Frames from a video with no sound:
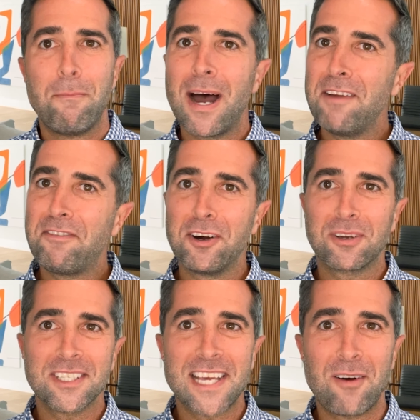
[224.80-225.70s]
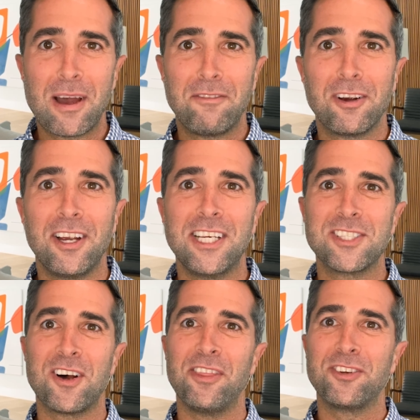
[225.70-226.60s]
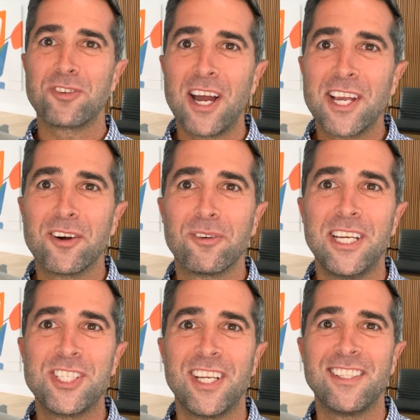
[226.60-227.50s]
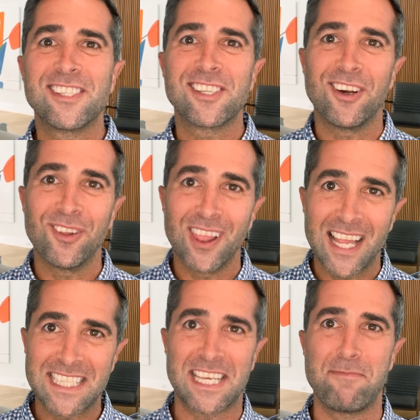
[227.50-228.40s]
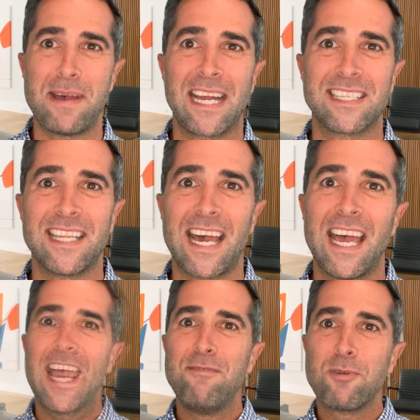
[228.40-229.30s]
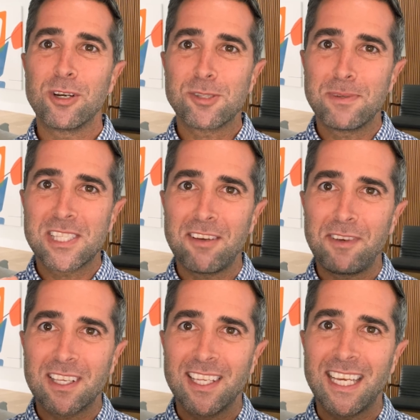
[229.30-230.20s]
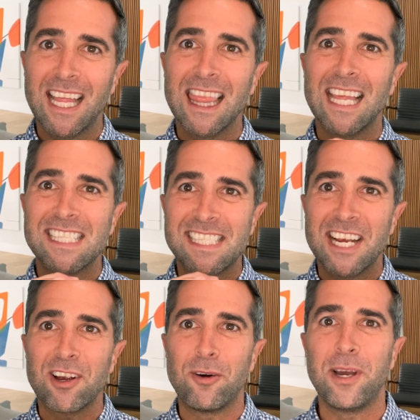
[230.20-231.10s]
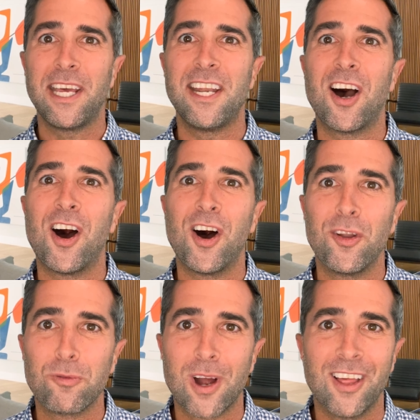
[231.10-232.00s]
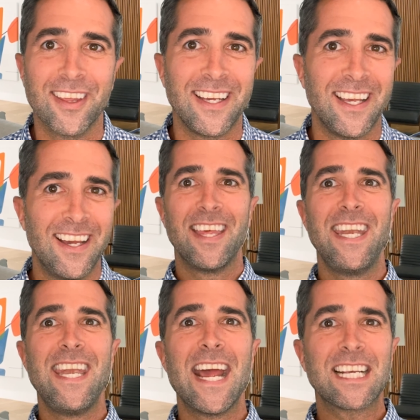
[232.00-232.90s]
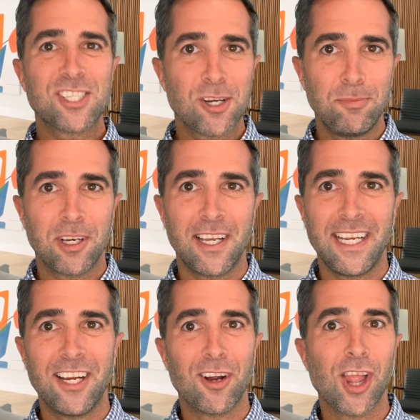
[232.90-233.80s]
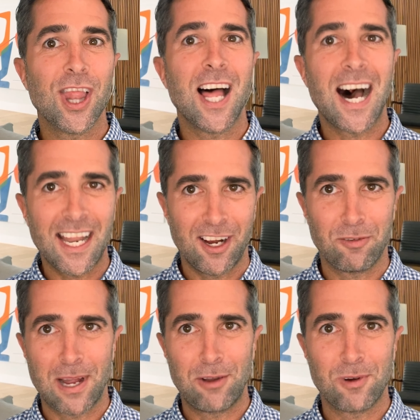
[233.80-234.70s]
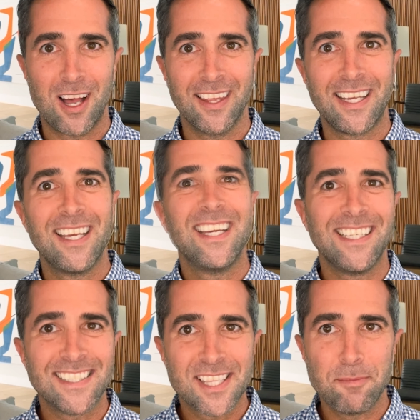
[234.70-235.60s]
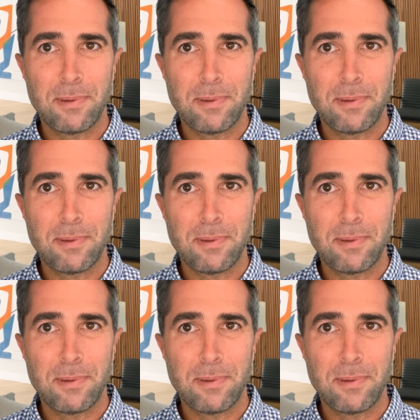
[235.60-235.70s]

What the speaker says: My focus, however, is on the Triangle region, so let's get back to that. And more specifically, let's narrow in on Raleigh. The next term you're going to hear a lot around Raleigh is the